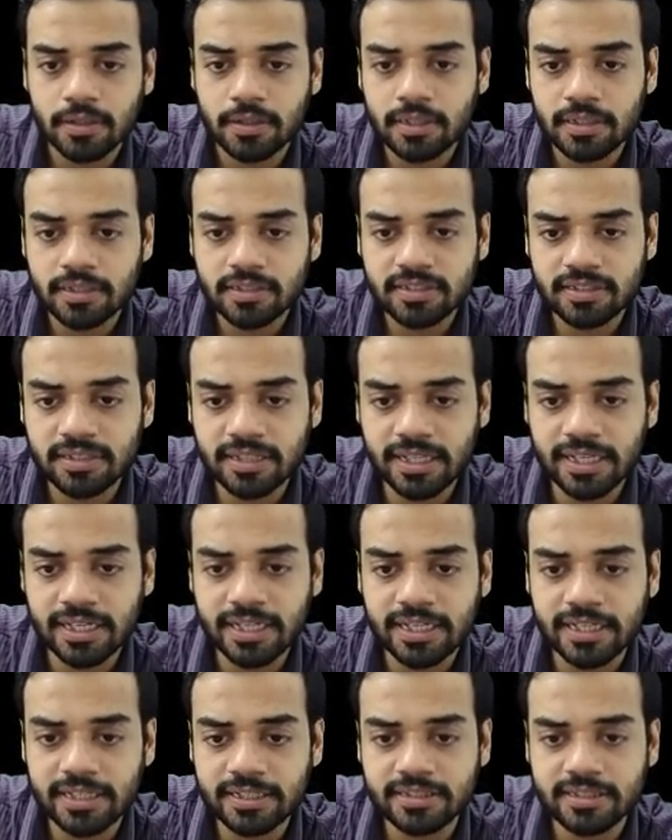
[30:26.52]

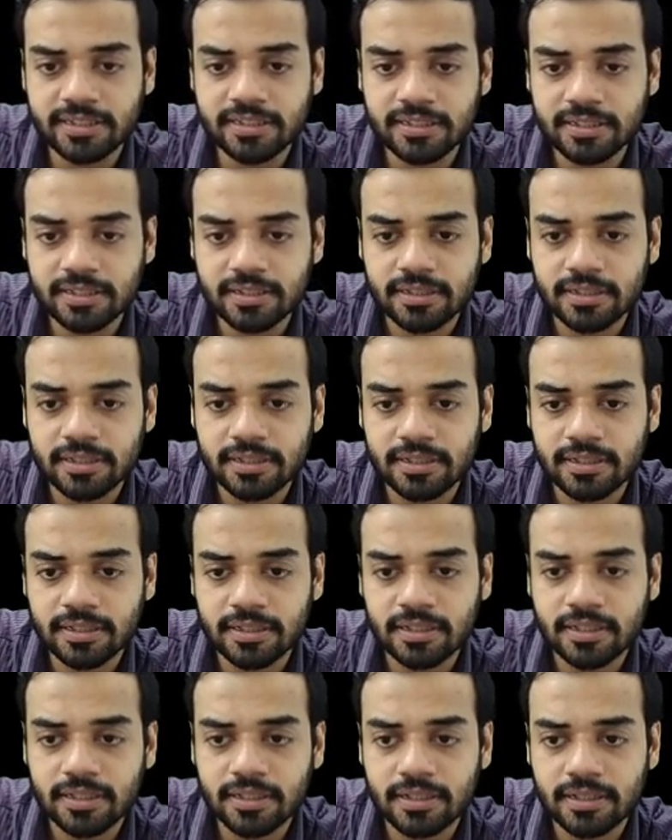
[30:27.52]
stage.
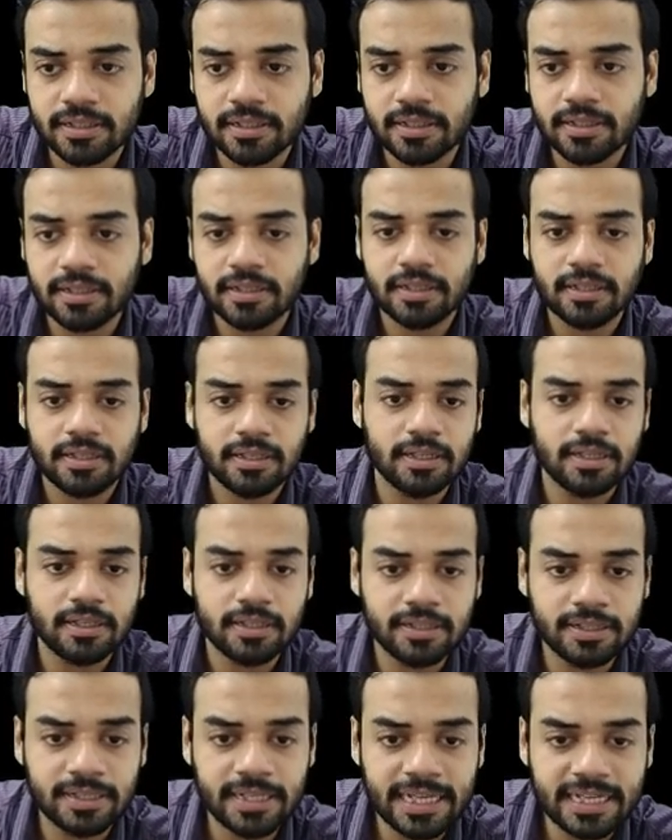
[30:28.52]

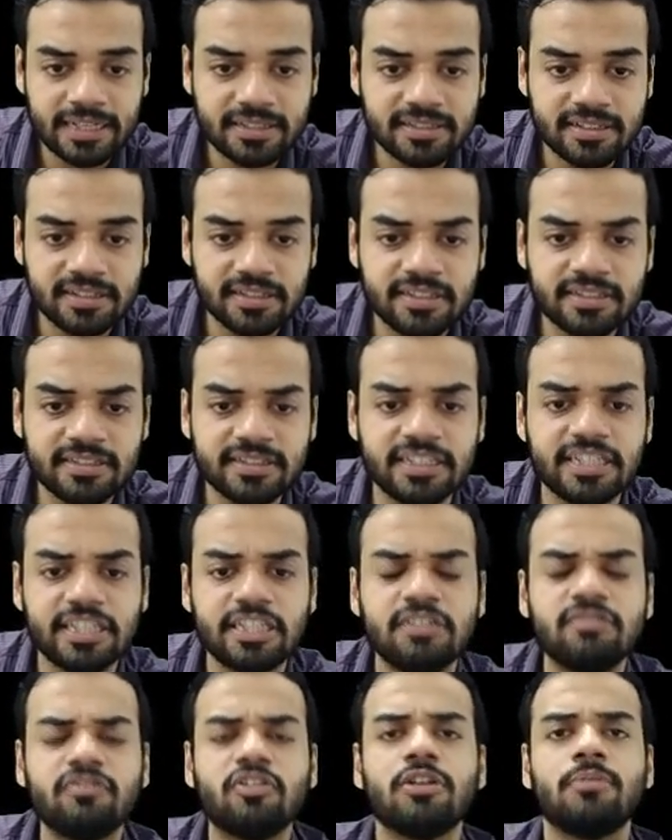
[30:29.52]
Next is
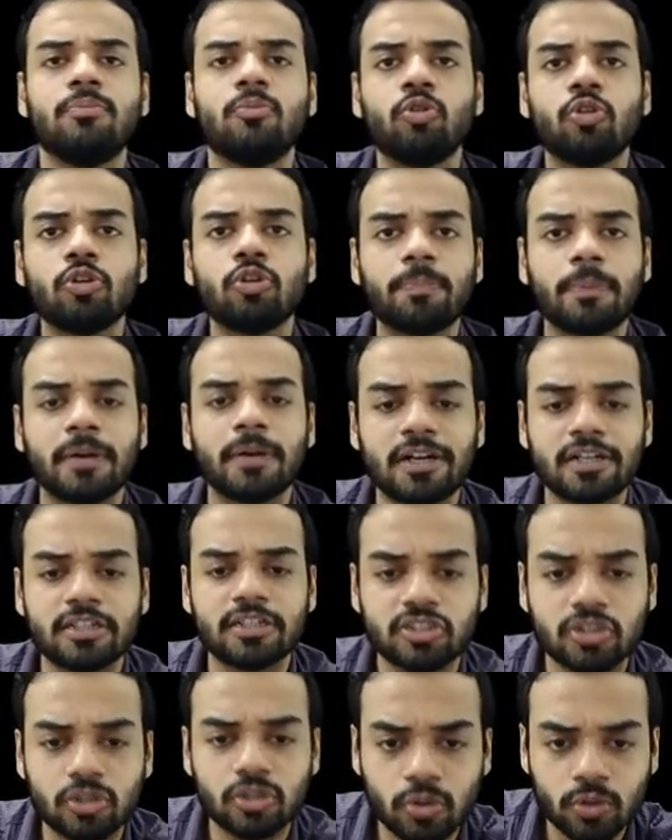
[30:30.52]
even more
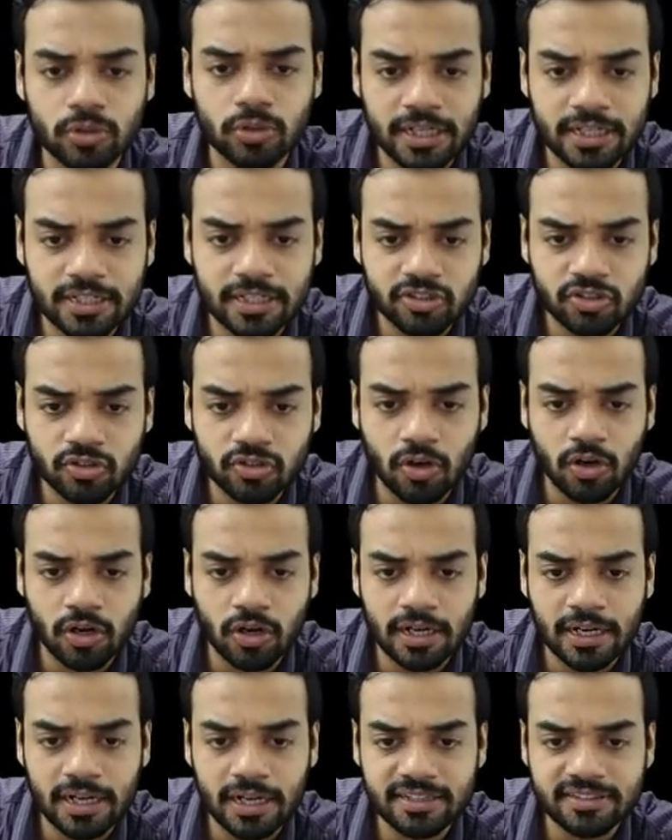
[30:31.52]
plants grow, that is
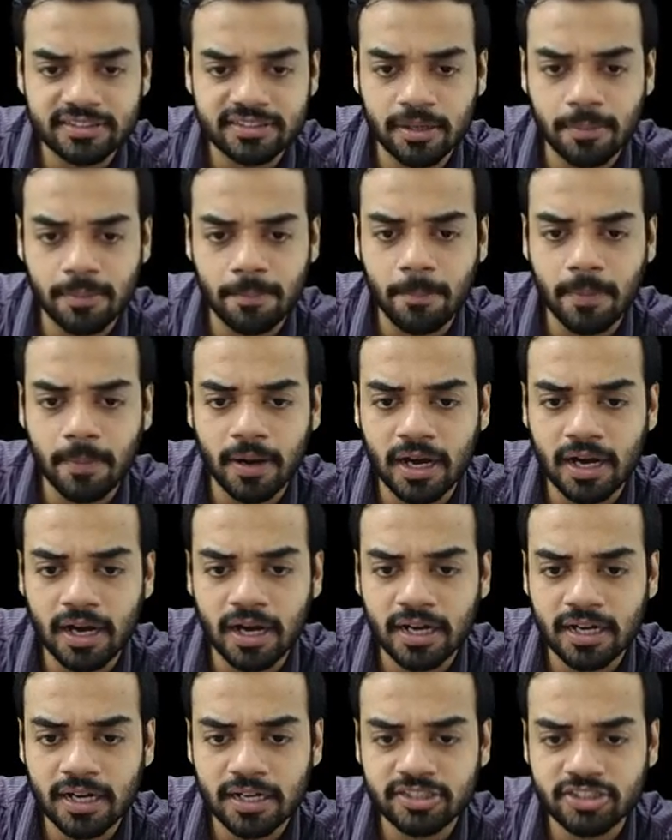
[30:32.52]
called as the
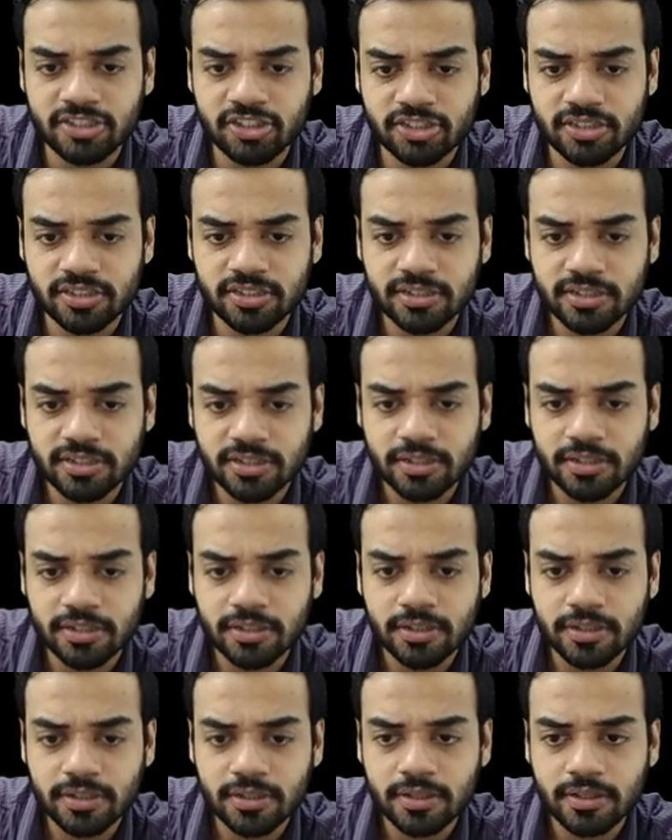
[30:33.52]
marsh
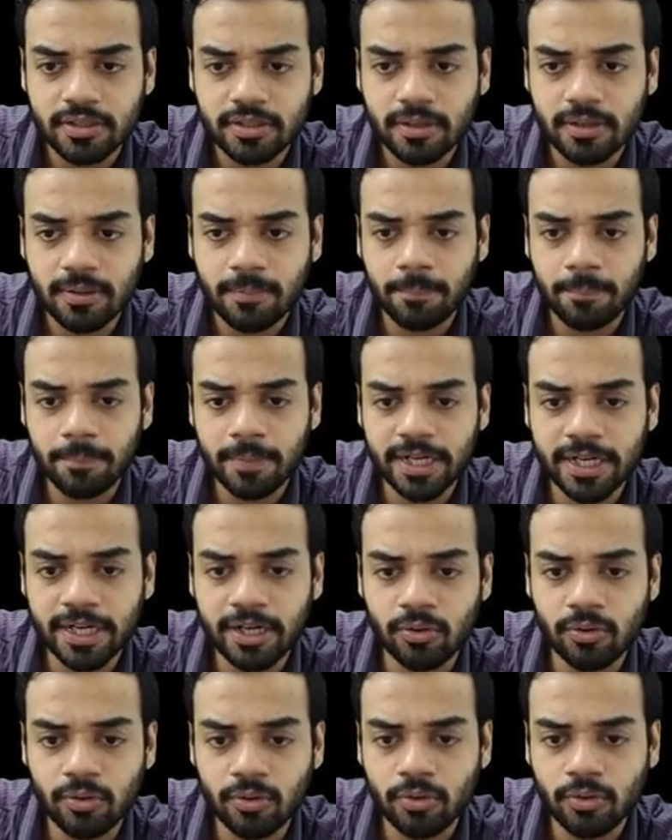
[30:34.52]

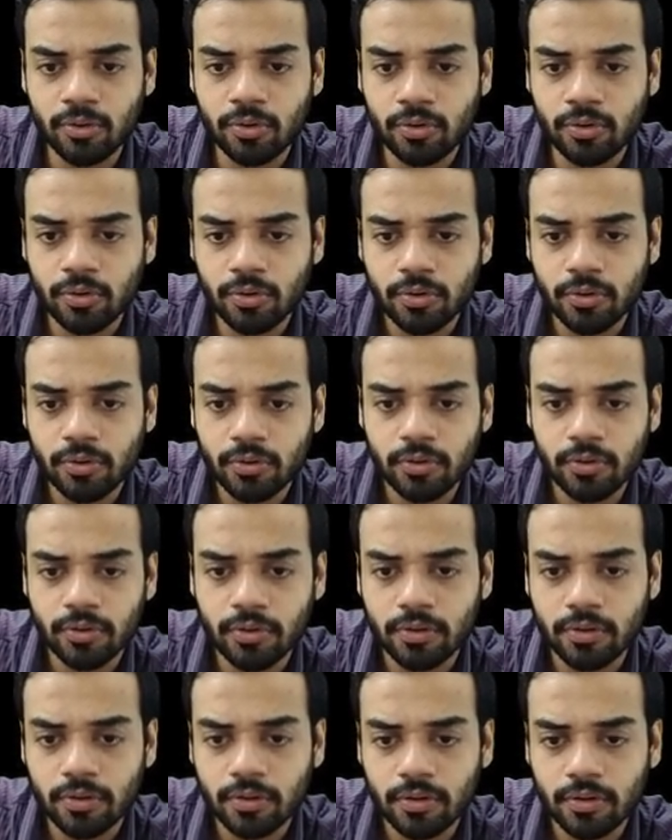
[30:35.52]
meadow
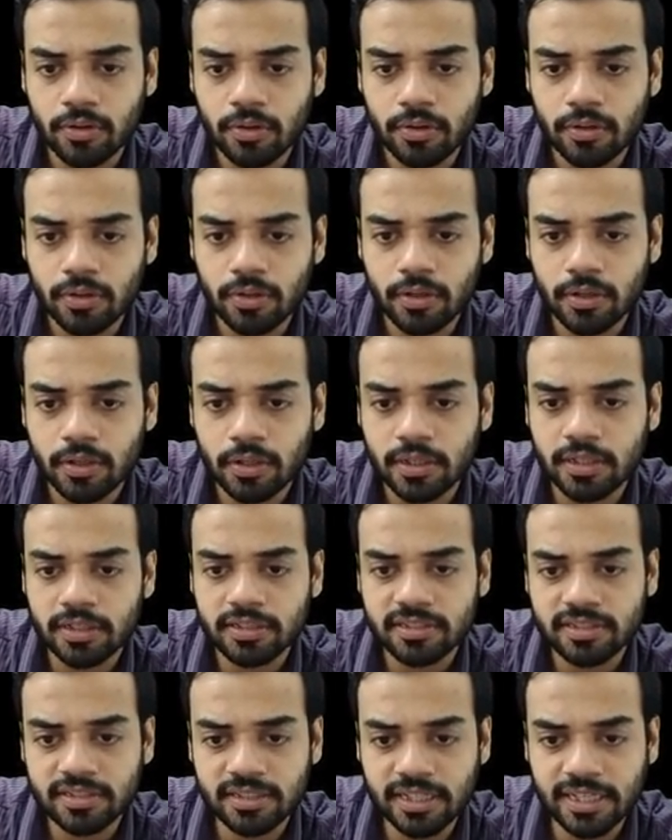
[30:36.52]

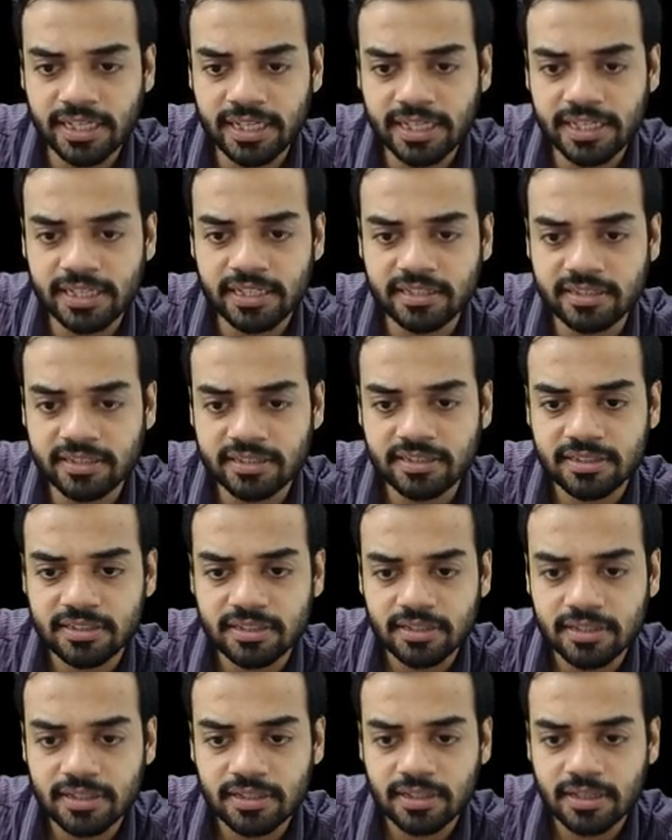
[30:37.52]
stage.
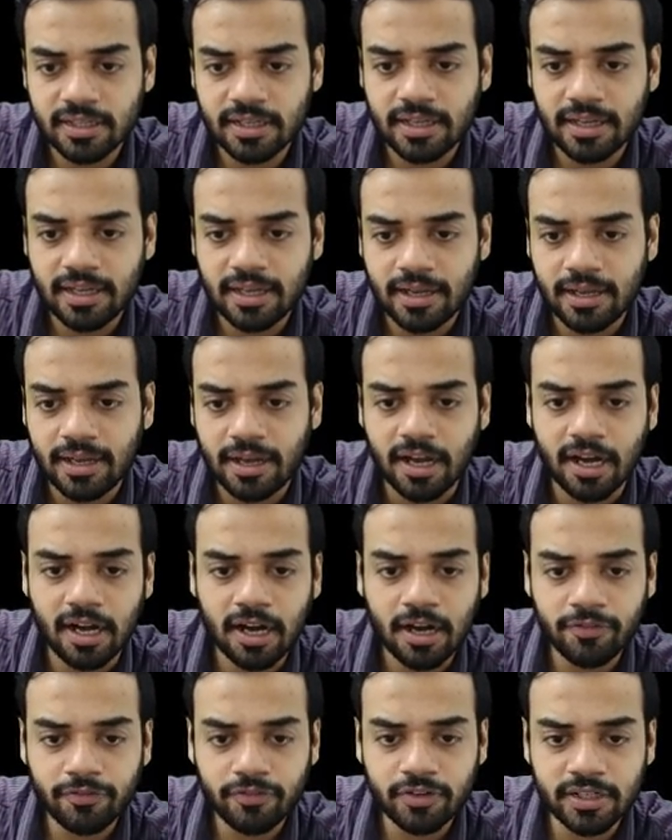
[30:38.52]

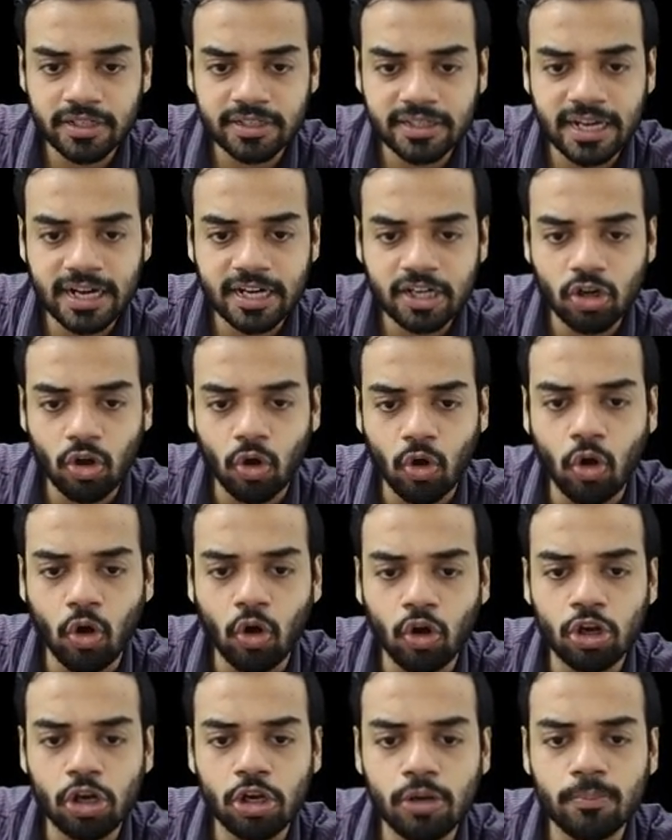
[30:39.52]
After that,
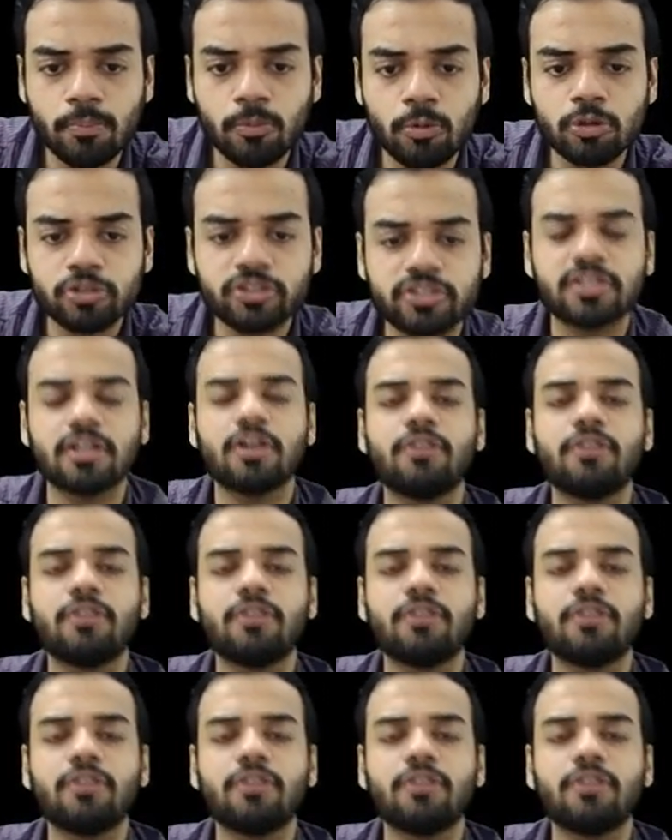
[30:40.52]
almost a